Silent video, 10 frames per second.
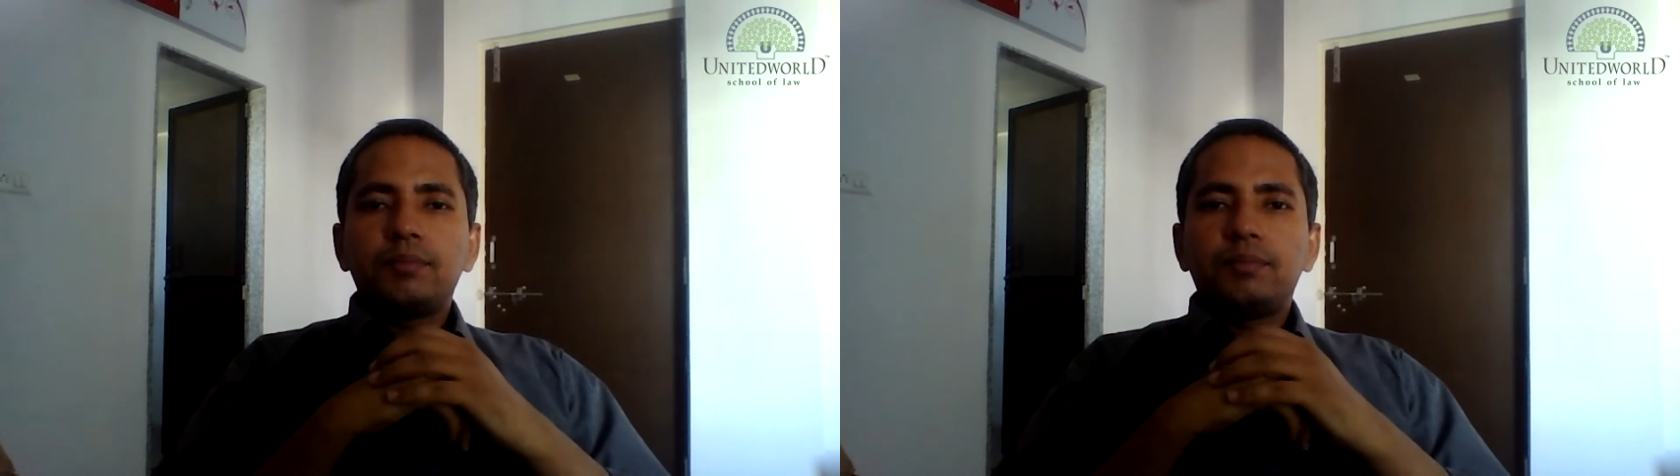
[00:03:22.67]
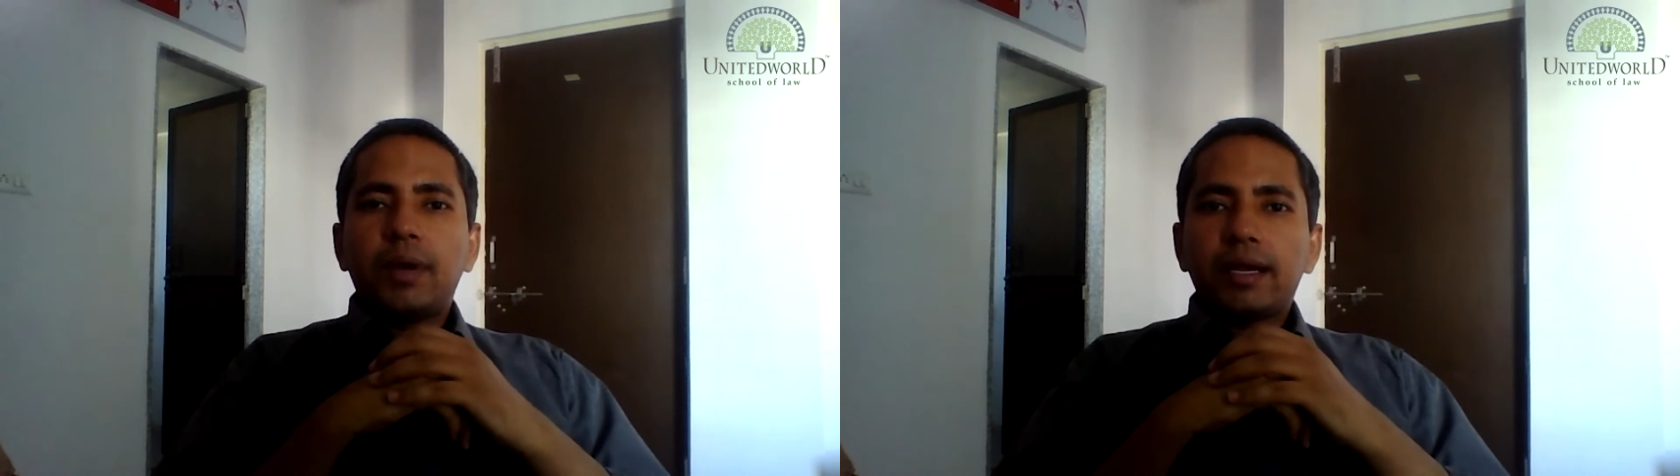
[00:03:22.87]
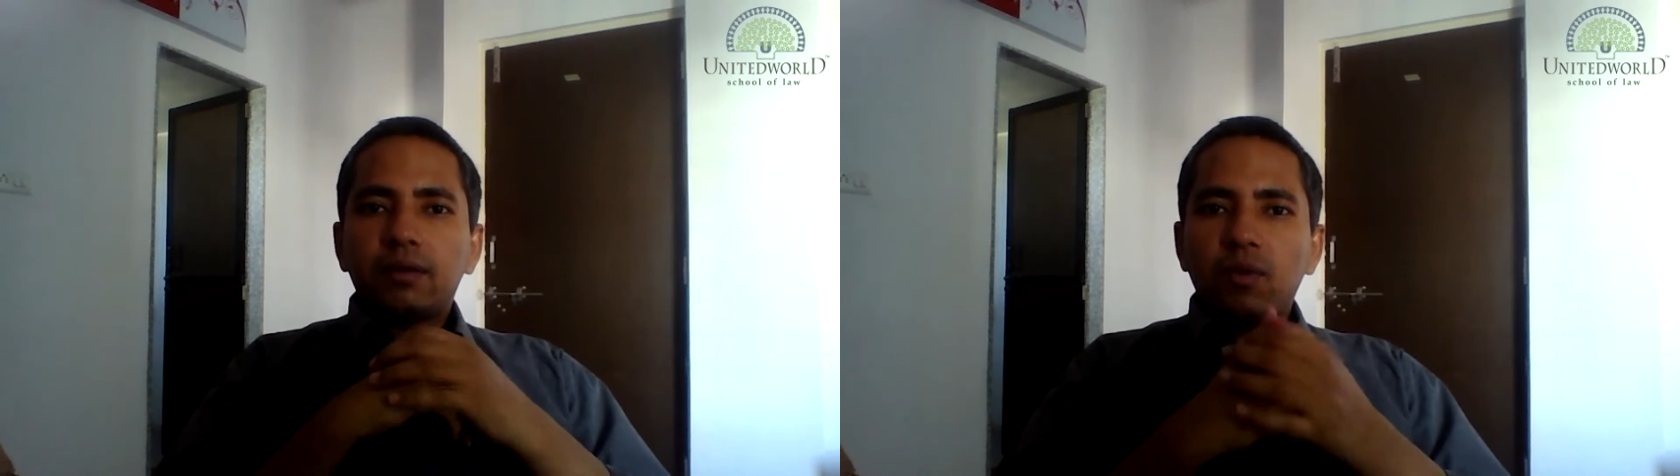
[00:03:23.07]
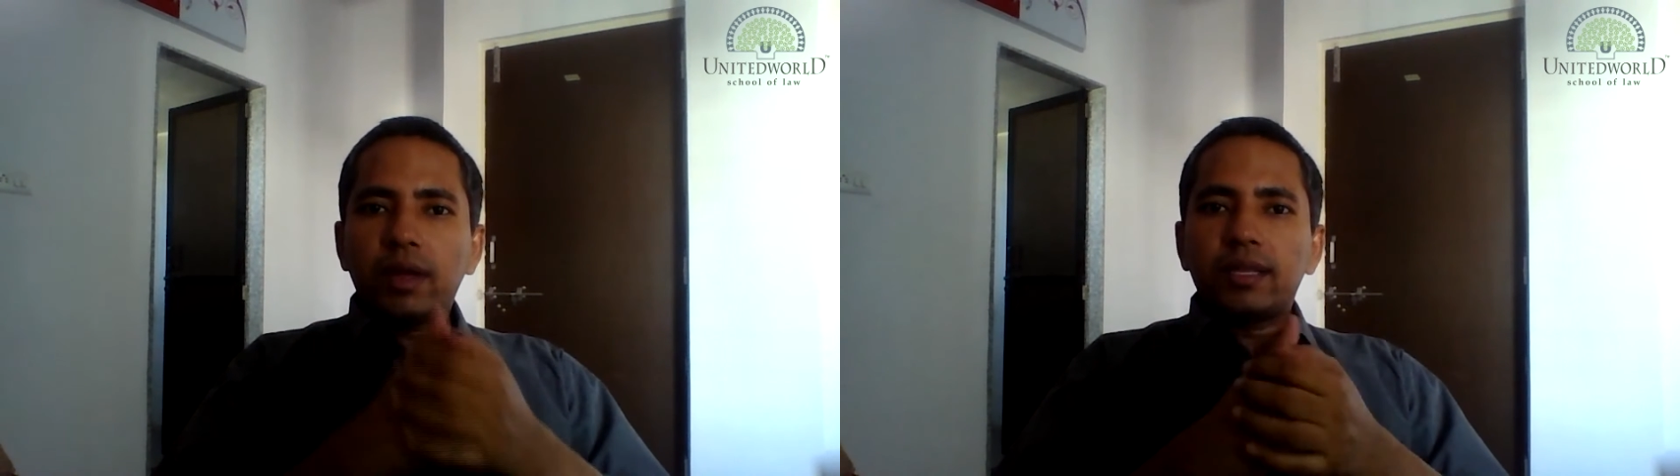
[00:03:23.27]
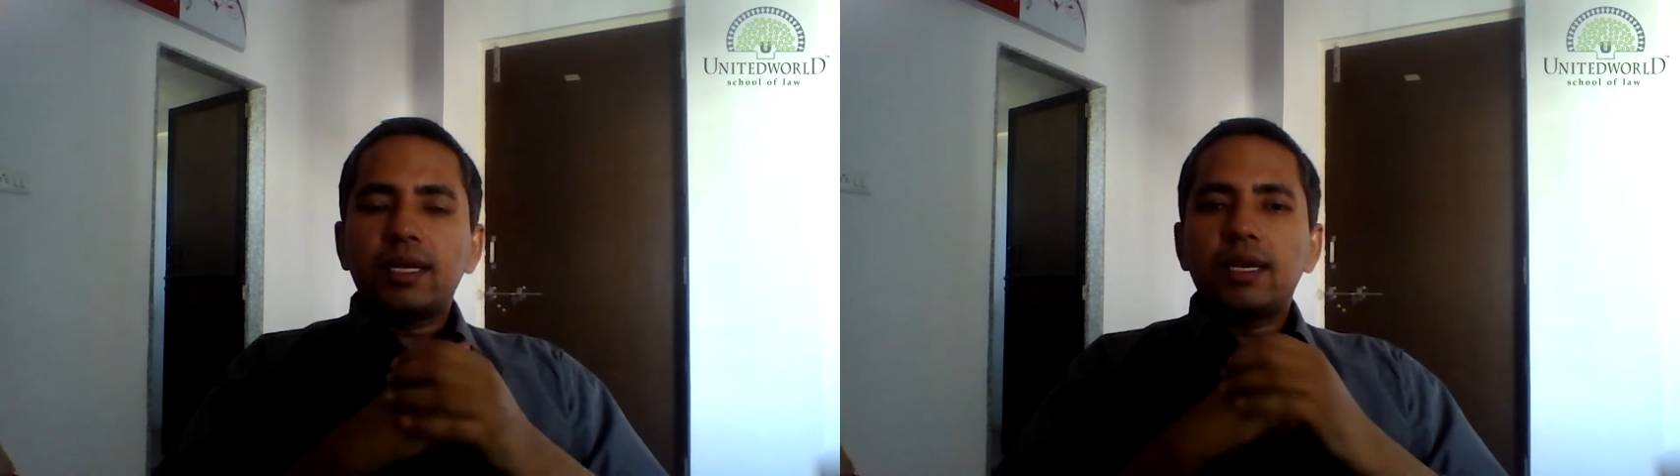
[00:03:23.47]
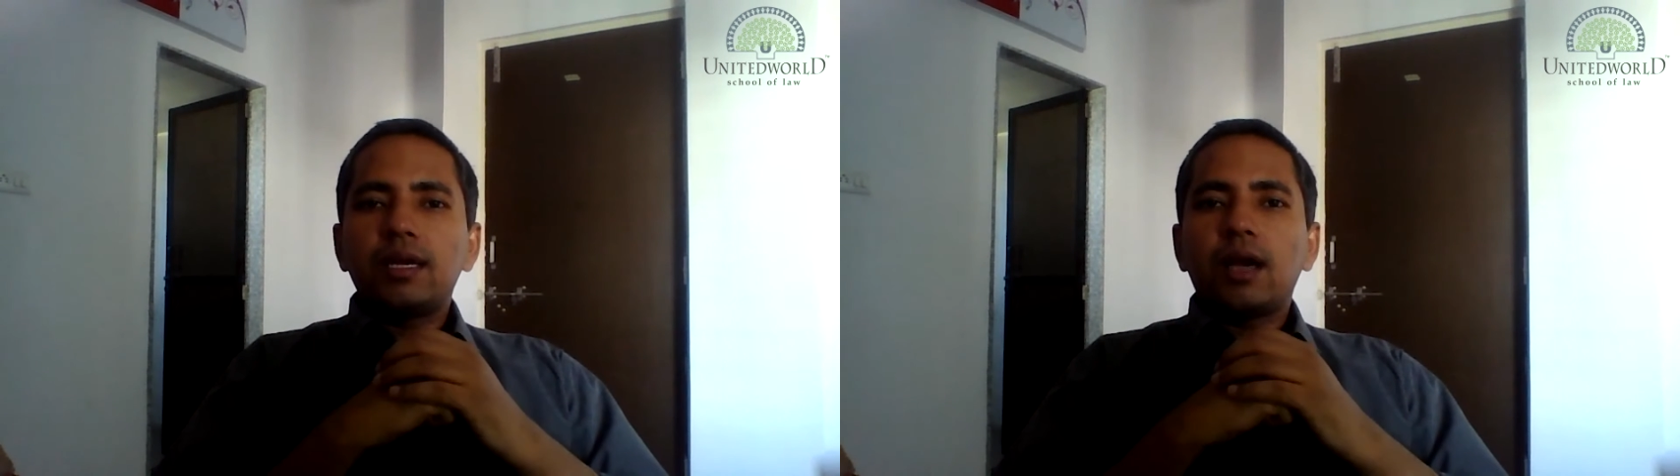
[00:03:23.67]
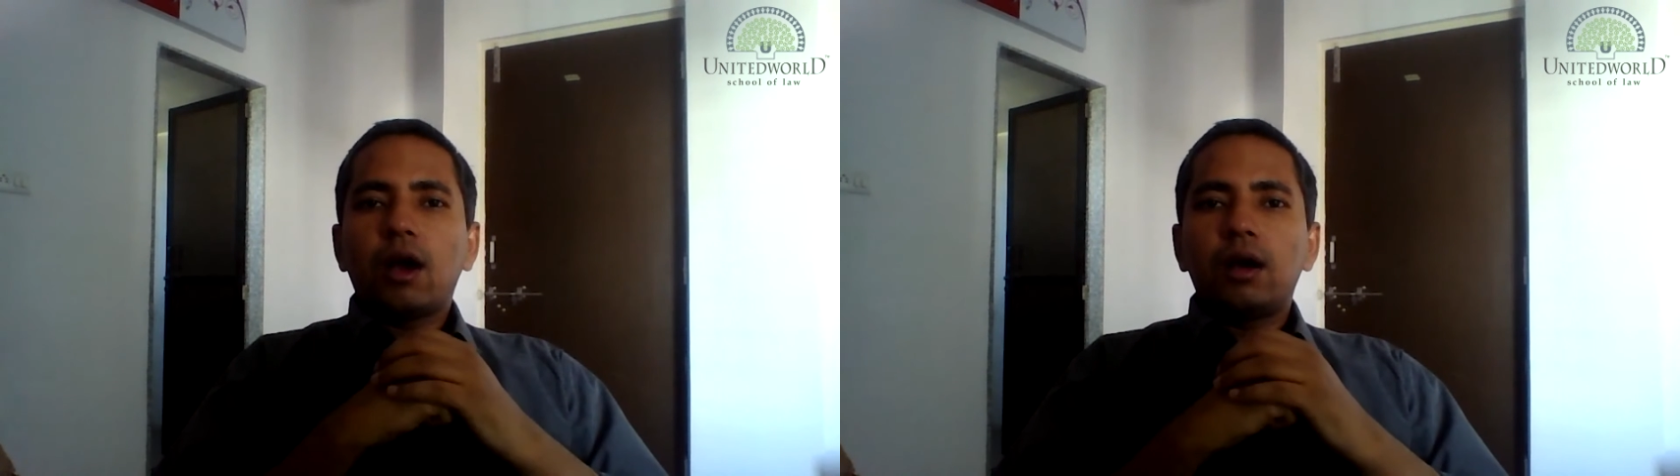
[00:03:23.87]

But when the